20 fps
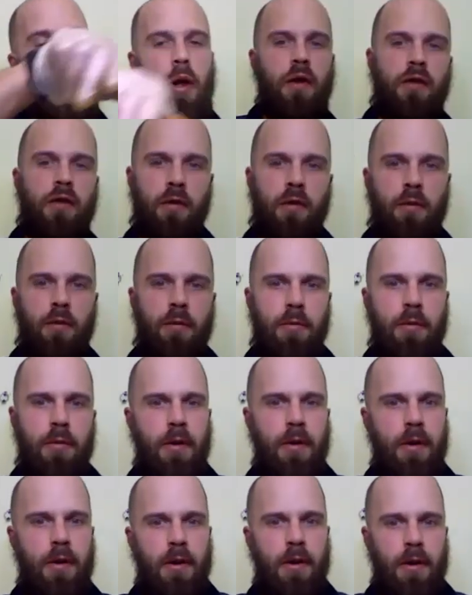So
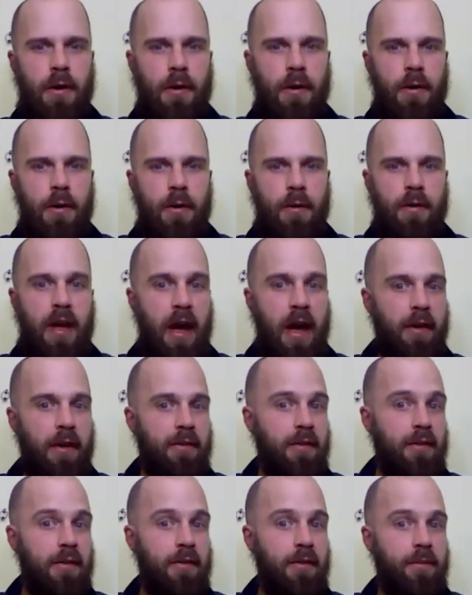
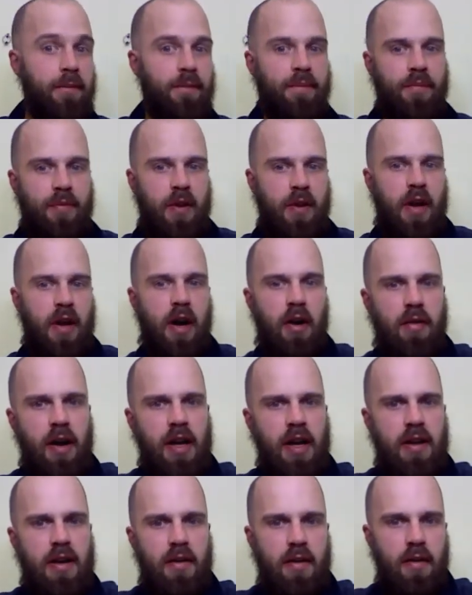yes, all
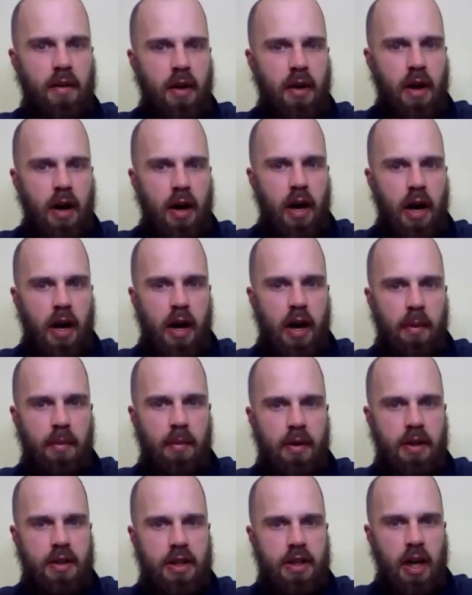right. I'm
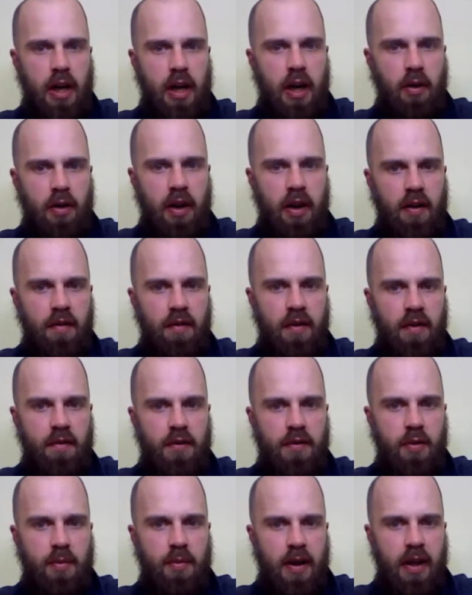gonna duck out here for a
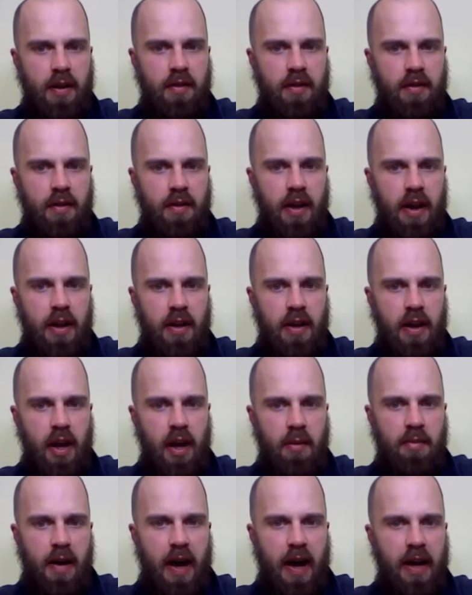few minutes and
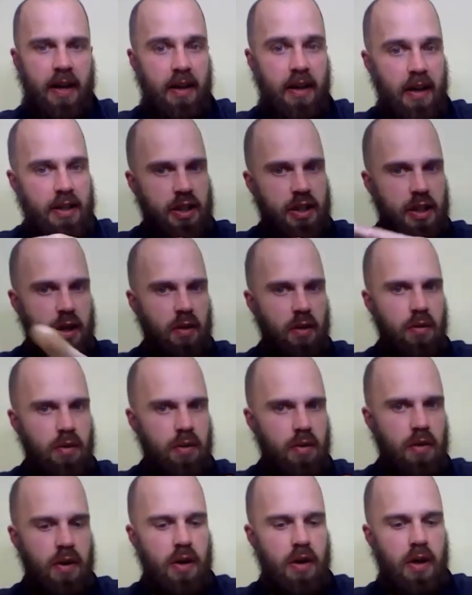come back and let you know
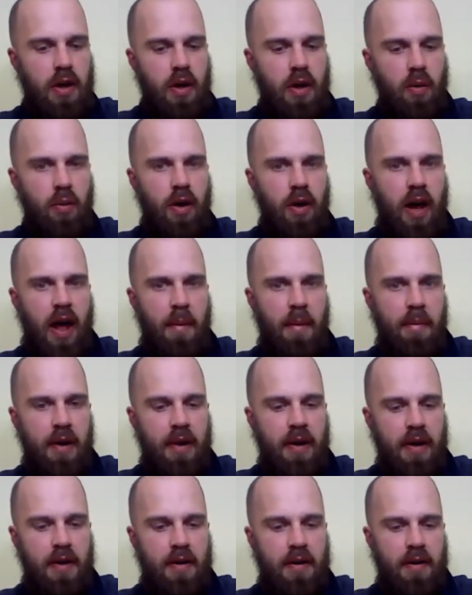what happened.